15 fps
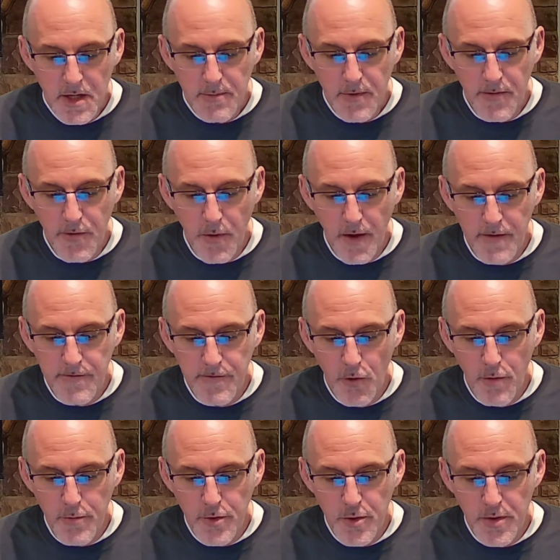"Before I
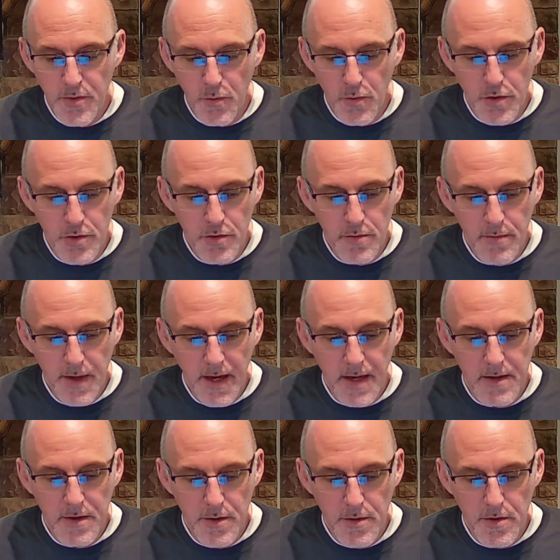formed you in the womb, I
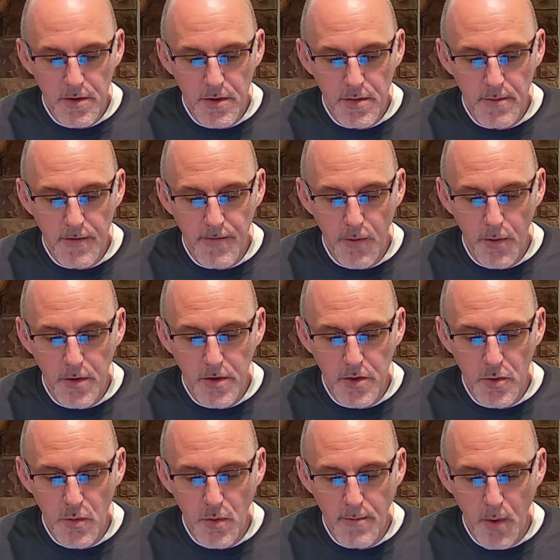knew you. Before
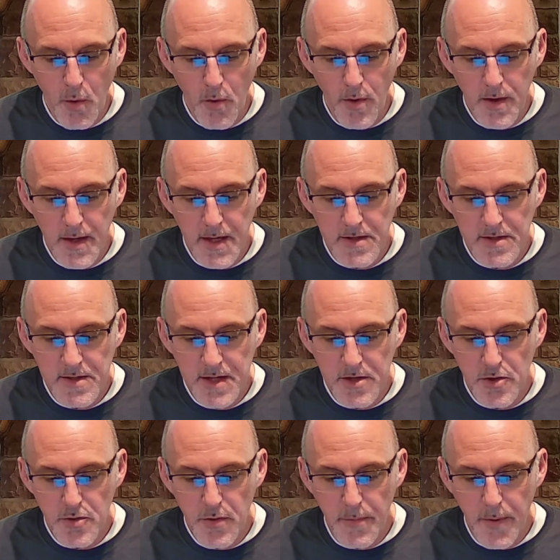you were born, I set
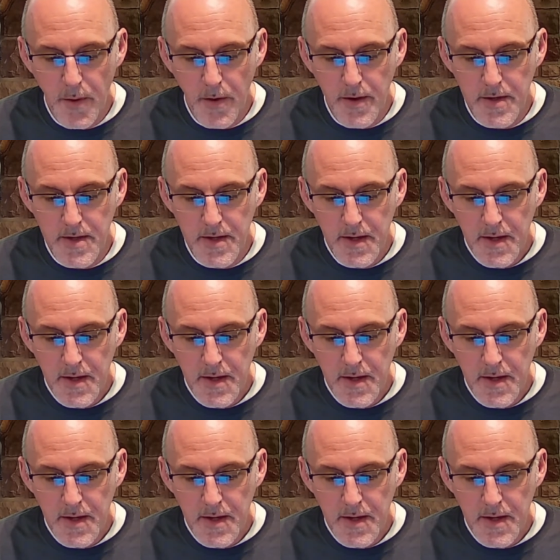you apart.